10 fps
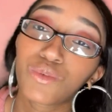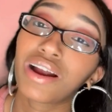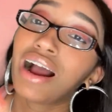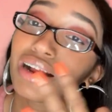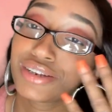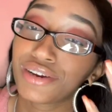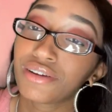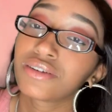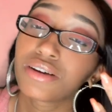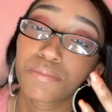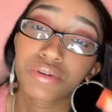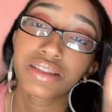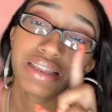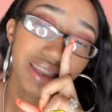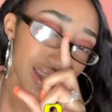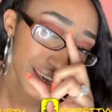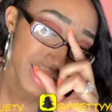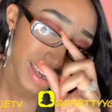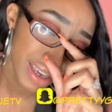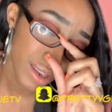where i turned up a
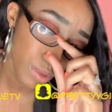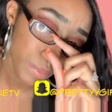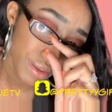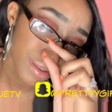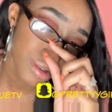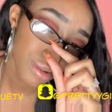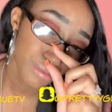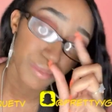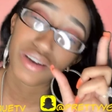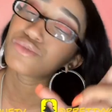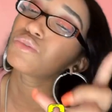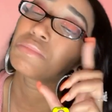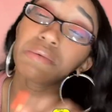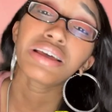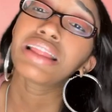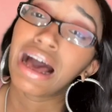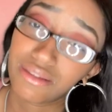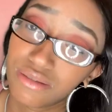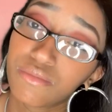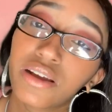little bit too much well maybe a
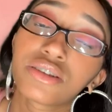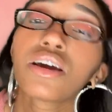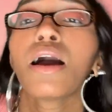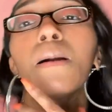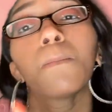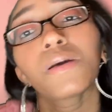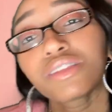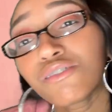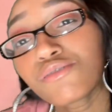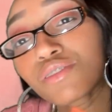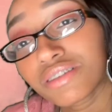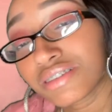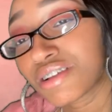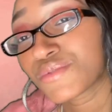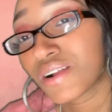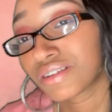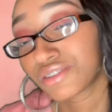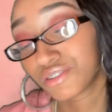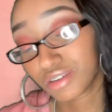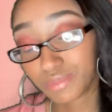lot too much but those were the times where i
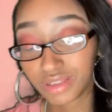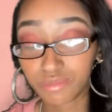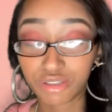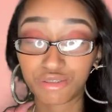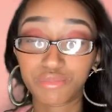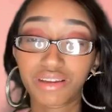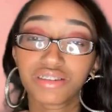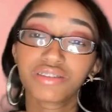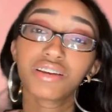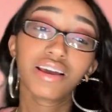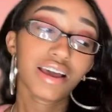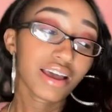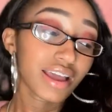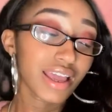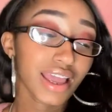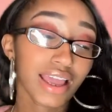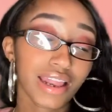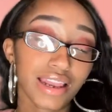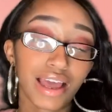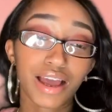turned up a little bit too much
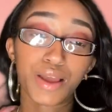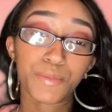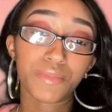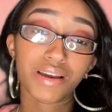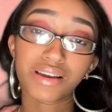and um